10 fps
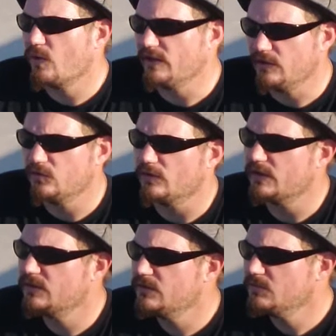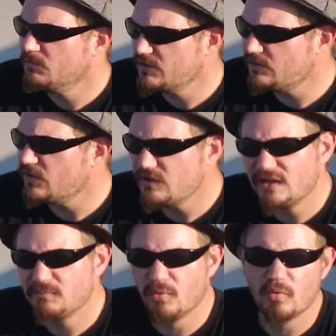quite literally, but you know, you
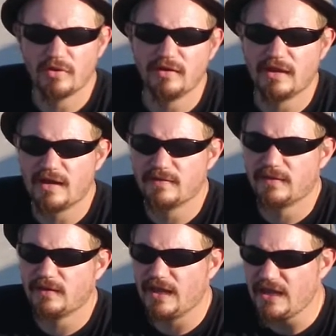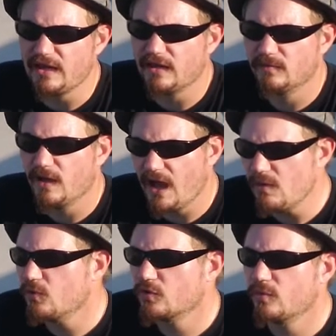get bored and you kind of think, hey, I
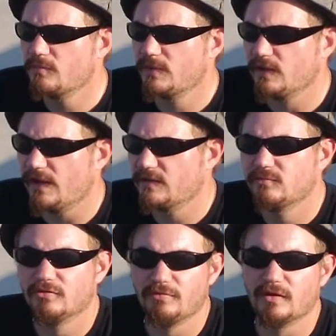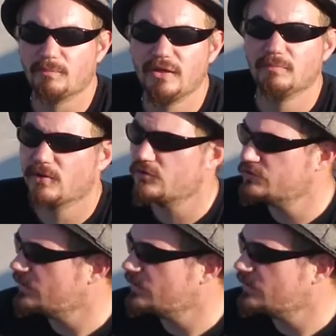wonder what it'd be like to fuck a peanut butter and